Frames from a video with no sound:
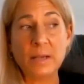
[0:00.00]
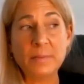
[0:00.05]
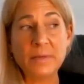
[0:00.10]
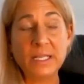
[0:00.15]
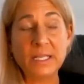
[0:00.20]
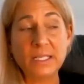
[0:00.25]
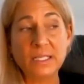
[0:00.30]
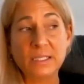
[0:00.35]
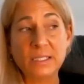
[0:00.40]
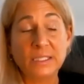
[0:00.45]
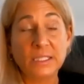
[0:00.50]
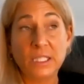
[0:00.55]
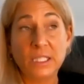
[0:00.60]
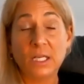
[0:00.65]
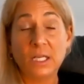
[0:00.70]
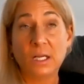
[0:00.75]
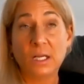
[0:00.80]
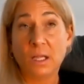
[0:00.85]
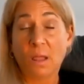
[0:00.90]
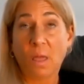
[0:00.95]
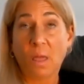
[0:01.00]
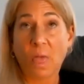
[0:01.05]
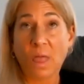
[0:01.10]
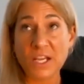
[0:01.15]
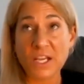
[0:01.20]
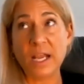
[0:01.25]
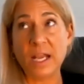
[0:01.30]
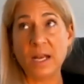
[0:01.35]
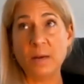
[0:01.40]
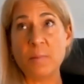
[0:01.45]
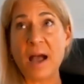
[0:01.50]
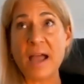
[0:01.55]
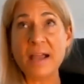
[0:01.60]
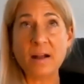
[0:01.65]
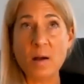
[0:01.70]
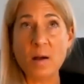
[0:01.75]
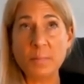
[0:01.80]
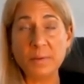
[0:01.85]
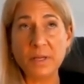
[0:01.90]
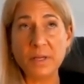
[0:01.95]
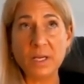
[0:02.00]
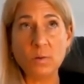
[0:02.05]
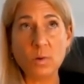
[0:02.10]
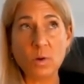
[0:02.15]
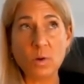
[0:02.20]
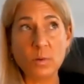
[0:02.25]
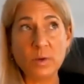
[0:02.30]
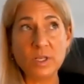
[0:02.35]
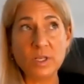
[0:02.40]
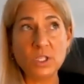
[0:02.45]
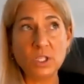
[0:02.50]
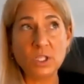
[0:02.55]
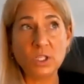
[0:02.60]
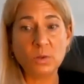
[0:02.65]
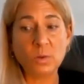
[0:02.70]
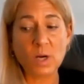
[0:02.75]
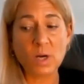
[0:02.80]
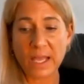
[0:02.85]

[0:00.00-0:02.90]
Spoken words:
I mean, in my company, what we do,